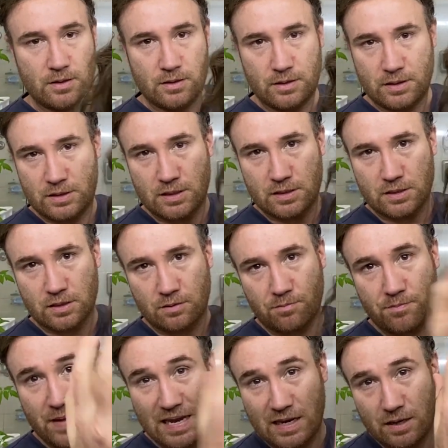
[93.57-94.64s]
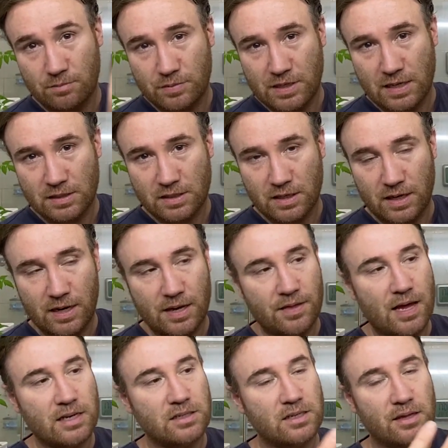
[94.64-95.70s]
This is medium density, and
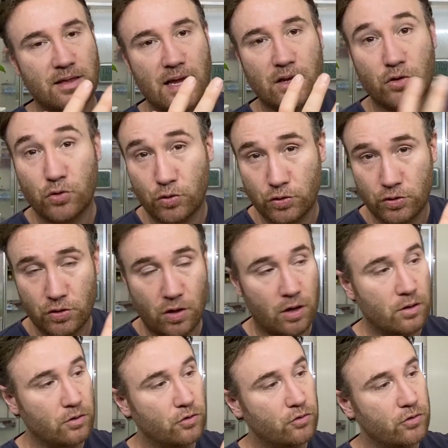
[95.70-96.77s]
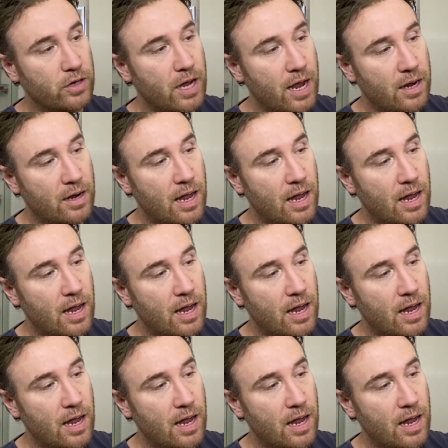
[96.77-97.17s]
they said they could not create